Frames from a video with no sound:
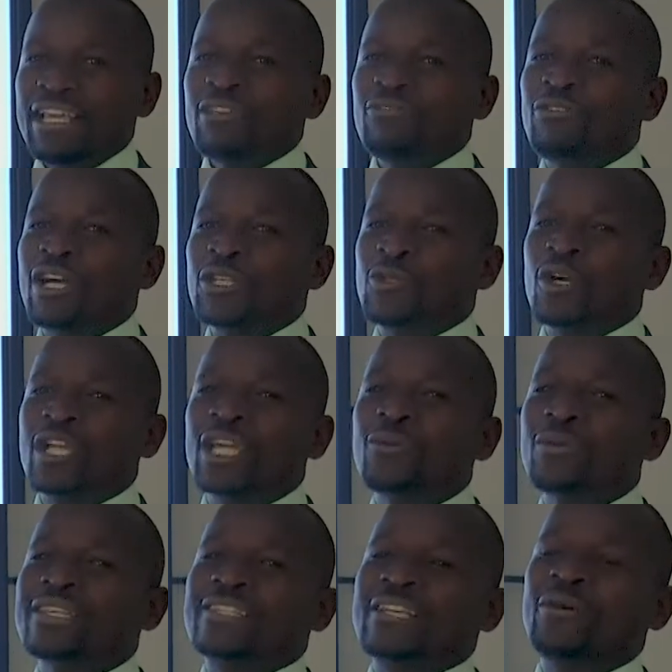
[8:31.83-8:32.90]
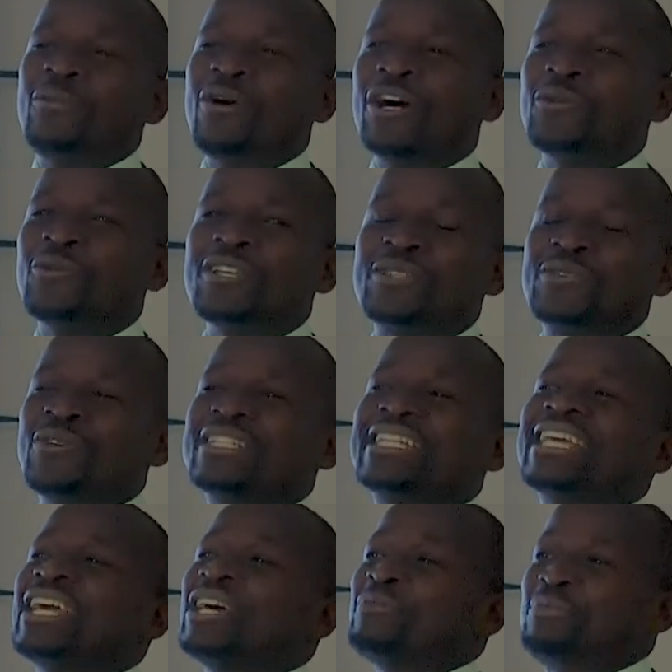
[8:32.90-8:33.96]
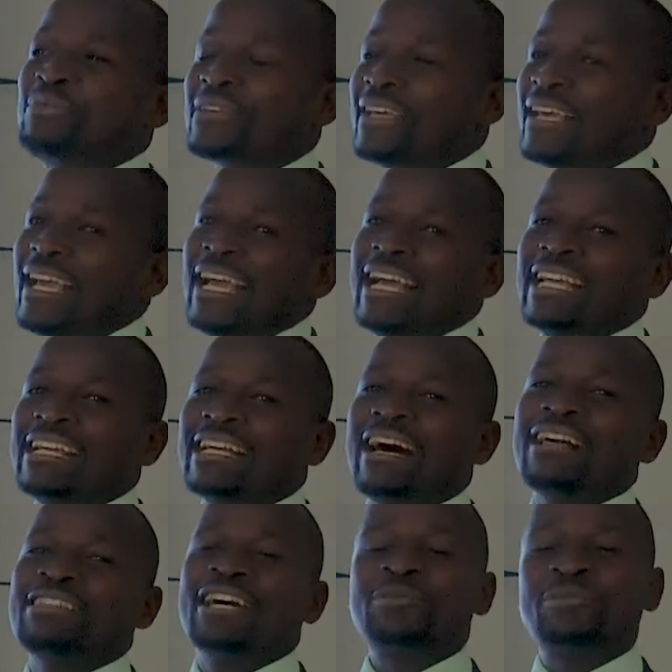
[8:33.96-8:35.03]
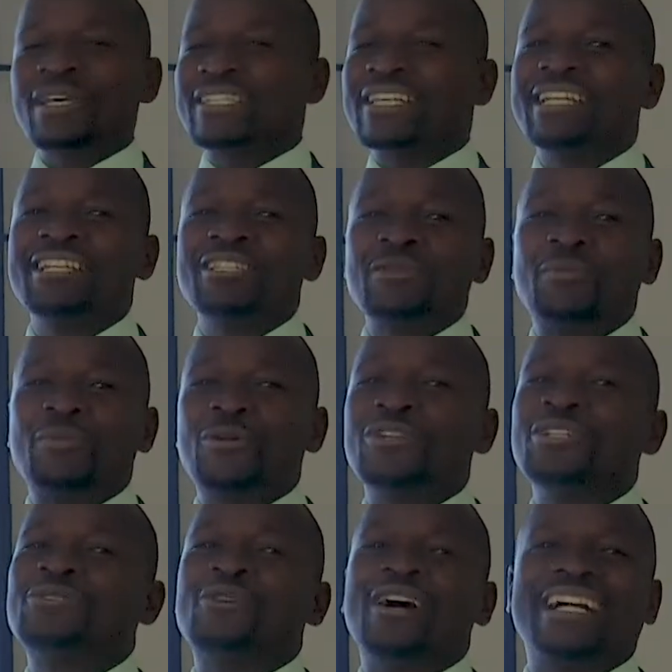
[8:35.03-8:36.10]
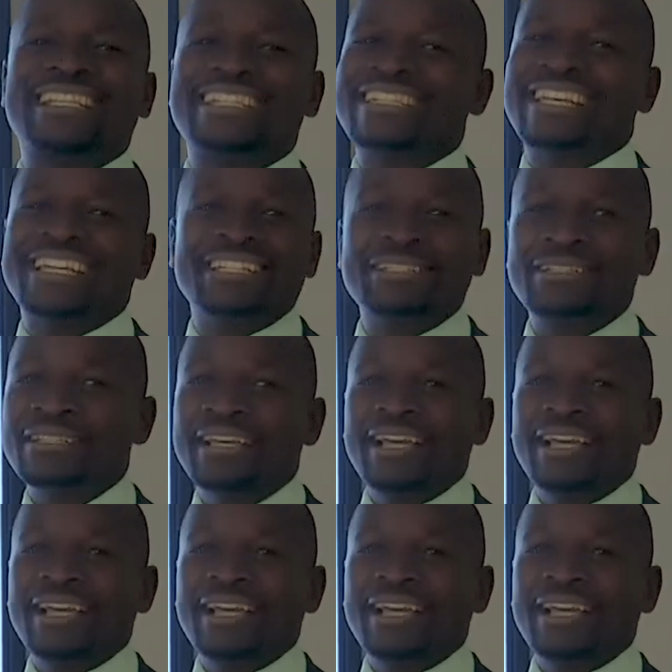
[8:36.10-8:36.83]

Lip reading: If you are talking with someone who is not happy, that person is prone to accident.